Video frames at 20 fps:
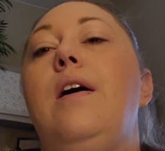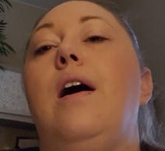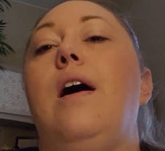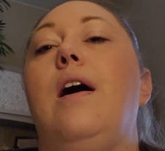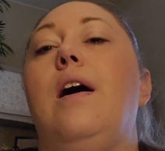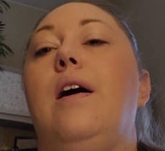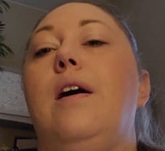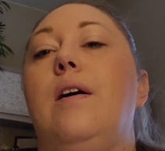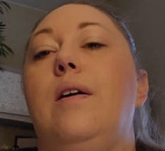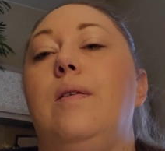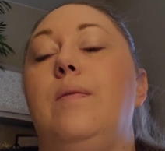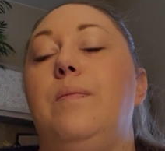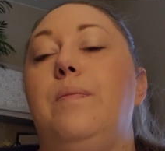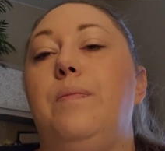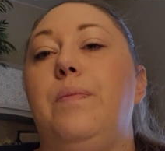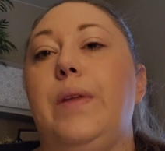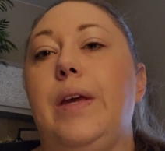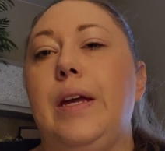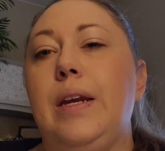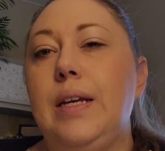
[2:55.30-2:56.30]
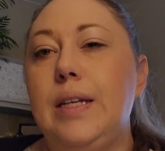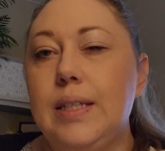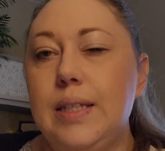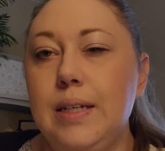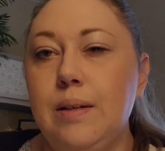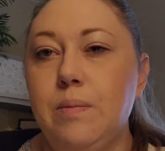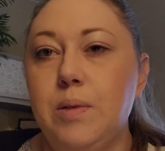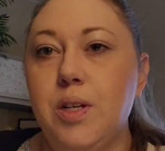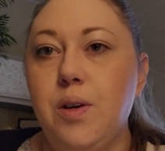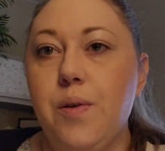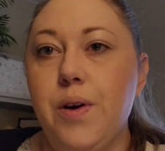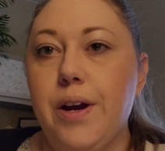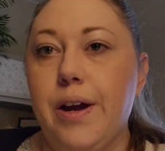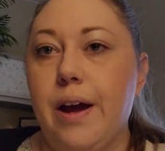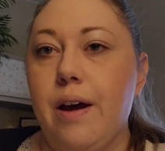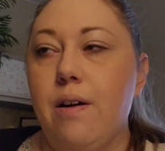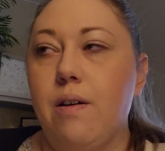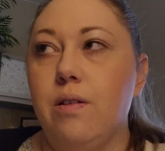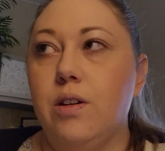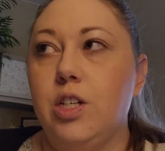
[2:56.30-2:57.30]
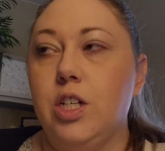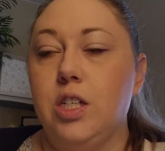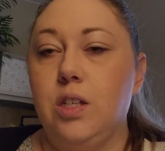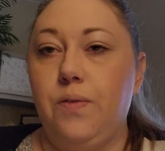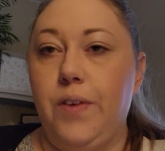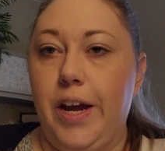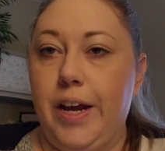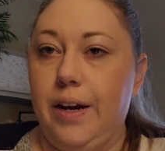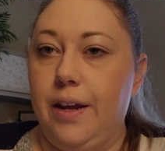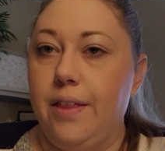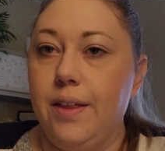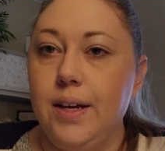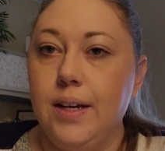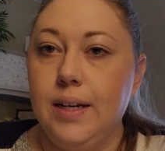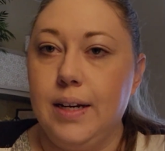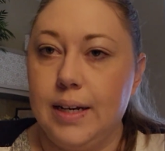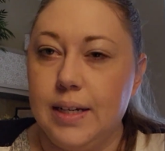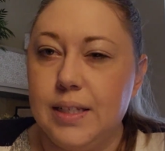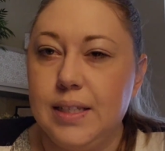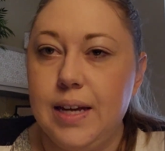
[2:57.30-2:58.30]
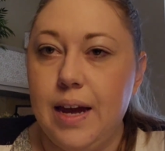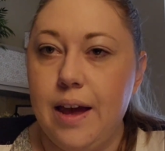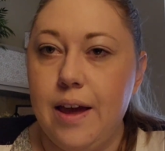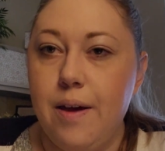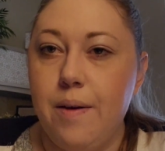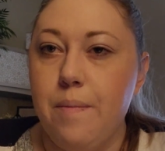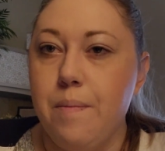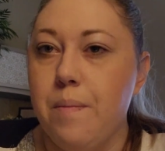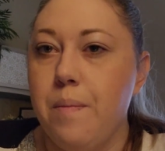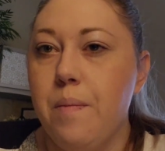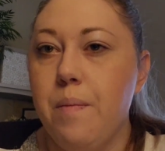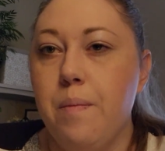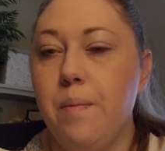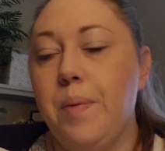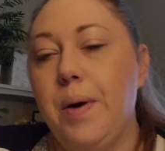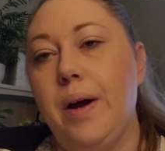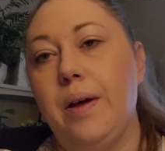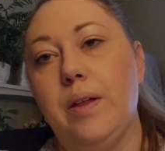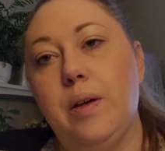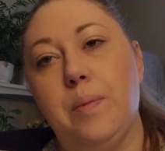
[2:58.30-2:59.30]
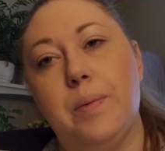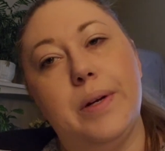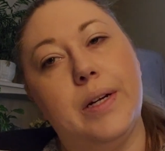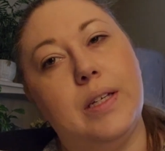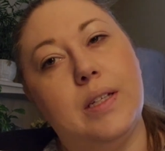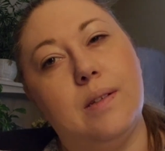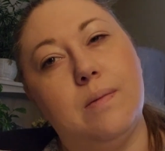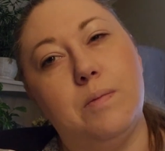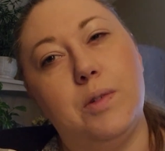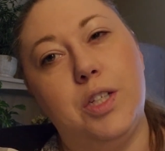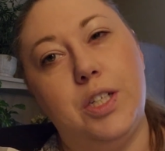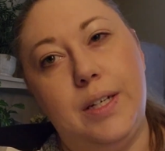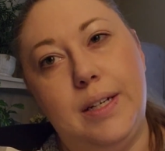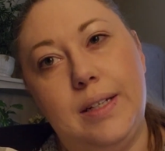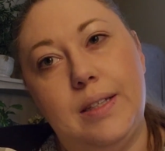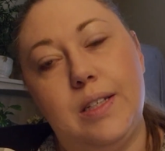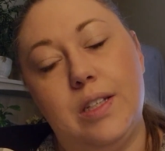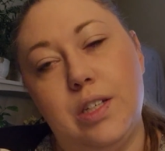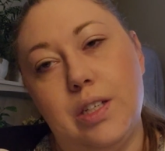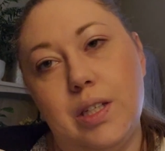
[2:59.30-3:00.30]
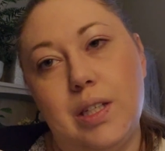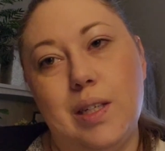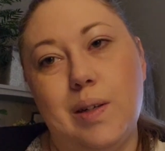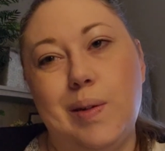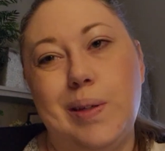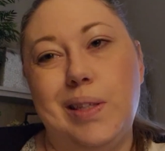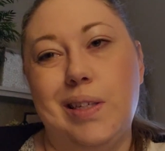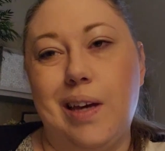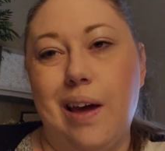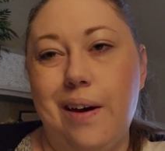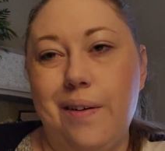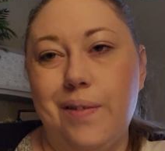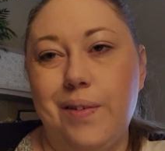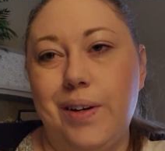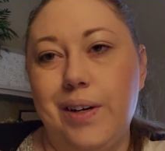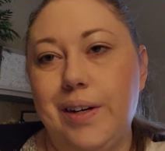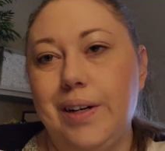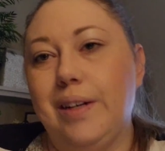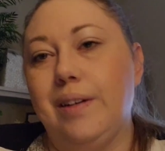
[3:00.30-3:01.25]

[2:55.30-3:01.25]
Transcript: Um, and it seemed to work out just fine. I think next time probably bring some sheets just so it's covered